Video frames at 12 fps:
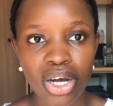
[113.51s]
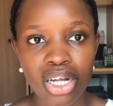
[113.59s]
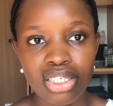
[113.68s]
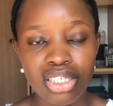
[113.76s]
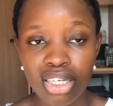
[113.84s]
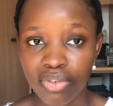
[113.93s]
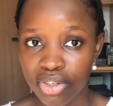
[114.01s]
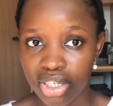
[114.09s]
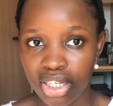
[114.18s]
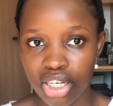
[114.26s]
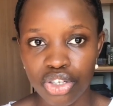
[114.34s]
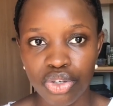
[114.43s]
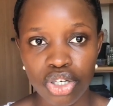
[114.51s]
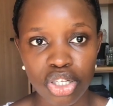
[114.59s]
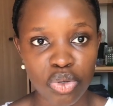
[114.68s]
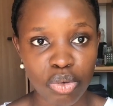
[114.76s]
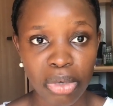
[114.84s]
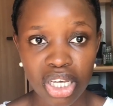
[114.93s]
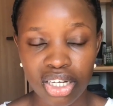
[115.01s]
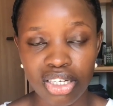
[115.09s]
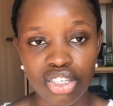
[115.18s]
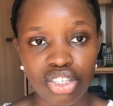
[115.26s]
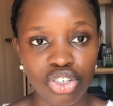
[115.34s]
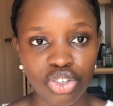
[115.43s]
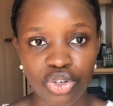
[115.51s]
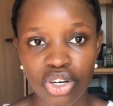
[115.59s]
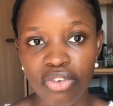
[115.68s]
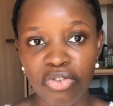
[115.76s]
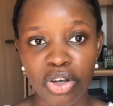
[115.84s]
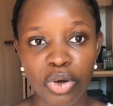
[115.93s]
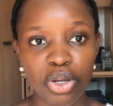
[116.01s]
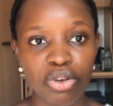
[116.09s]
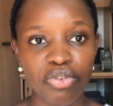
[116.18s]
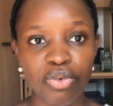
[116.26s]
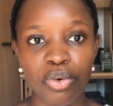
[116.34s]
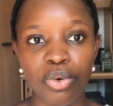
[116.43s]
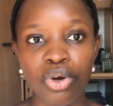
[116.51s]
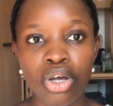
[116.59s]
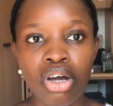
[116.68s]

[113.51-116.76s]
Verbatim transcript: and definitely you need to make a decision if you're going for